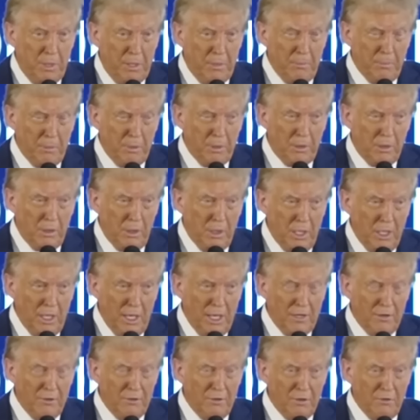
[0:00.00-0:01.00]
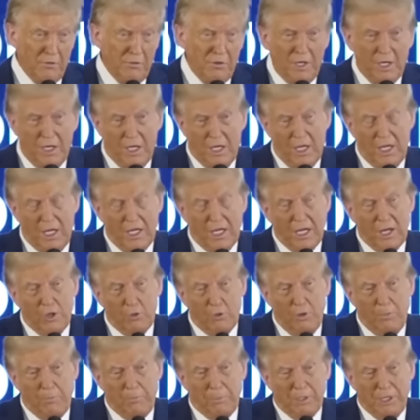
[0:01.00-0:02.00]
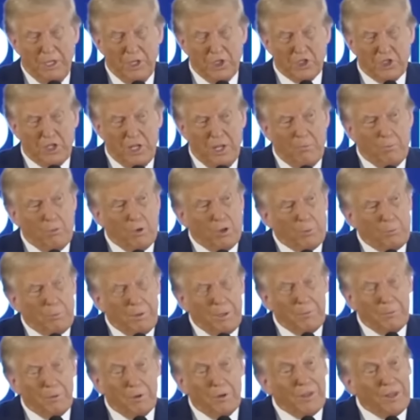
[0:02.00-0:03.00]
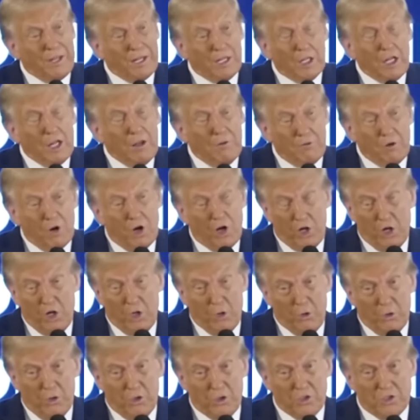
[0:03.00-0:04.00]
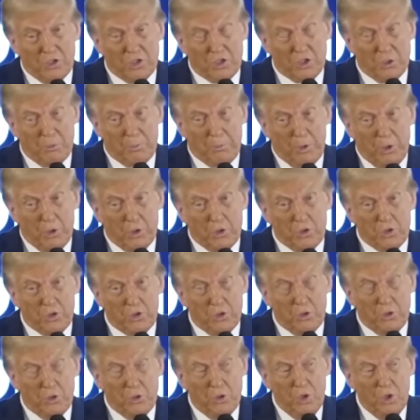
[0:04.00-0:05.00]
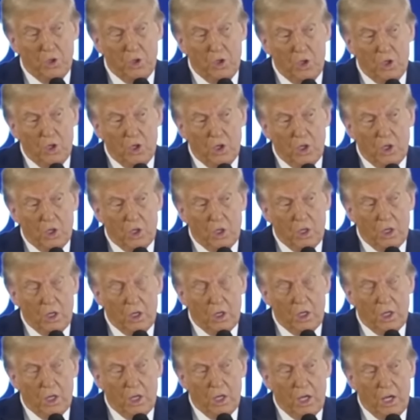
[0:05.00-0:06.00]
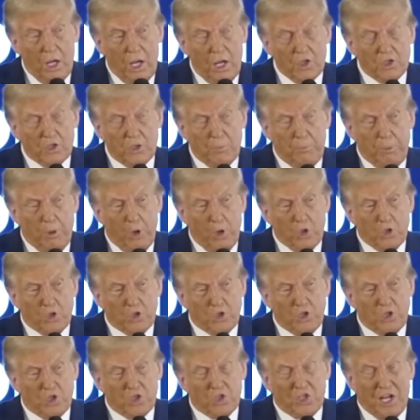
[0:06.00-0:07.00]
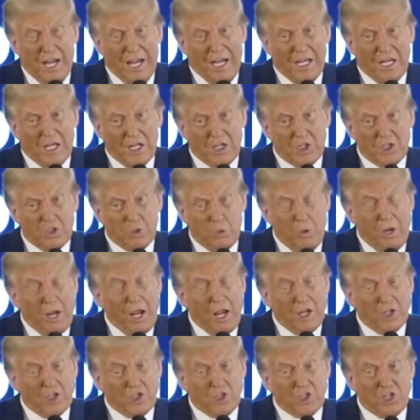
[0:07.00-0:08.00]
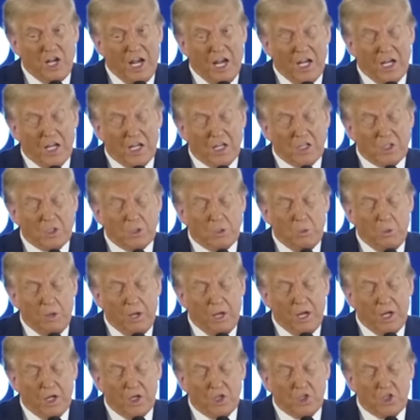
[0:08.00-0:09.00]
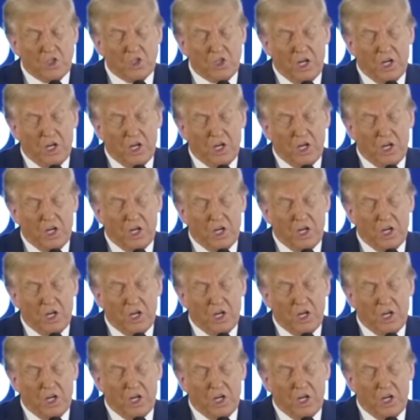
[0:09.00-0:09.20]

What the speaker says: people out of the VA and replace them with people that love our heroes as opposed to sadists. We had sadists. We had